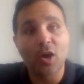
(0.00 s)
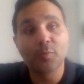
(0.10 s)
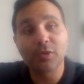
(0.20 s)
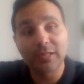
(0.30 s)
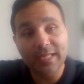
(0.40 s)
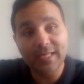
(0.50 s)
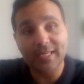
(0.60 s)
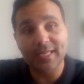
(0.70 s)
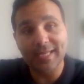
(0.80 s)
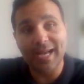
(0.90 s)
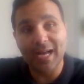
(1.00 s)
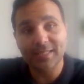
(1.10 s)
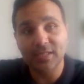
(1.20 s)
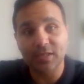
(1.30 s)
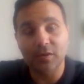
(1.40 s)
I'll put a link in the
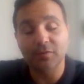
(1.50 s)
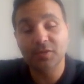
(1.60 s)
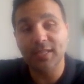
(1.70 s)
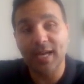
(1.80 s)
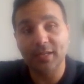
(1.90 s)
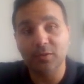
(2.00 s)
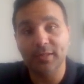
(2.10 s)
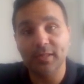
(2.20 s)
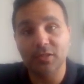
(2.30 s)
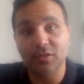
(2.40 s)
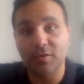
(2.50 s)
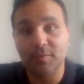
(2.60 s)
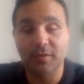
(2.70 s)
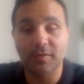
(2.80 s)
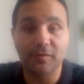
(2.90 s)
to the article in the
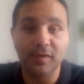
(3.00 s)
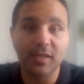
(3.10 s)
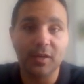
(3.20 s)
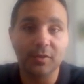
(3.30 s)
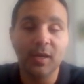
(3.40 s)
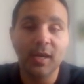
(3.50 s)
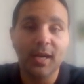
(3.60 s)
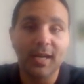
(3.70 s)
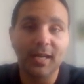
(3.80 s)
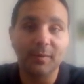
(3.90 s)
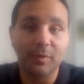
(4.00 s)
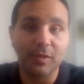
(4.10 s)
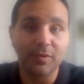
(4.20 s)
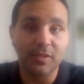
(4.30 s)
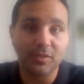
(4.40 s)
description of the video
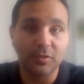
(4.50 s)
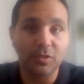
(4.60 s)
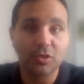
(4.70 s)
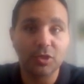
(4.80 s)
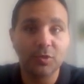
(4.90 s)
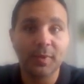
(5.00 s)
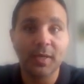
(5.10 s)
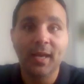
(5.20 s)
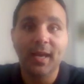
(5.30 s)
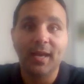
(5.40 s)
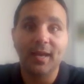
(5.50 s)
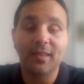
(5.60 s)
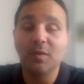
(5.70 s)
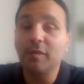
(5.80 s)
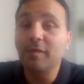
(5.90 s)
below this on YouTube.
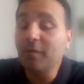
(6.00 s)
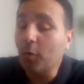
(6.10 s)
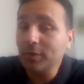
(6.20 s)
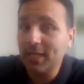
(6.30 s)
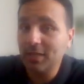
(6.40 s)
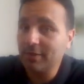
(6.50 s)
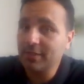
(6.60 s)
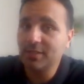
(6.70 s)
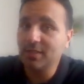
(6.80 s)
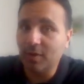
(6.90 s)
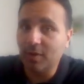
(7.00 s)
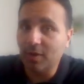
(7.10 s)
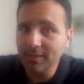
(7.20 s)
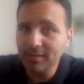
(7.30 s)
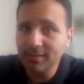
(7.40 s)
There were 14 registered
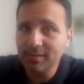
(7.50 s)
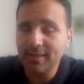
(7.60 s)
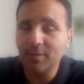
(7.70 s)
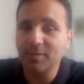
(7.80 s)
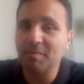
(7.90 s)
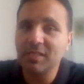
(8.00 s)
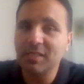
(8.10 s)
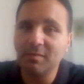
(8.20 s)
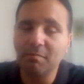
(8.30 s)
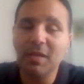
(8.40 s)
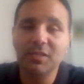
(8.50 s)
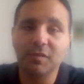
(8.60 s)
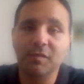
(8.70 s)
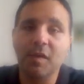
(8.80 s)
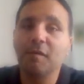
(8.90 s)
buyers, and that was a mix
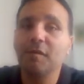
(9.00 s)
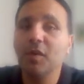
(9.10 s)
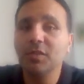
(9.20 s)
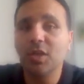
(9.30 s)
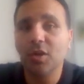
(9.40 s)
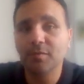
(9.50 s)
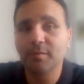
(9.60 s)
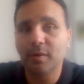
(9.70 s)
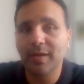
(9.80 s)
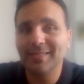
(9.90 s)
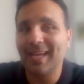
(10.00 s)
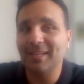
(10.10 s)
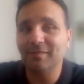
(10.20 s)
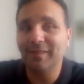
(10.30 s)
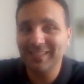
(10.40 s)
of first home buyers and
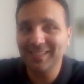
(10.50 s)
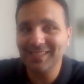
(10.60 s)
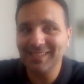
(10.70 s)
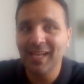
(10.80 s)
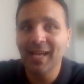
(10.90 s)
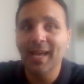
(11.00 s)
investors.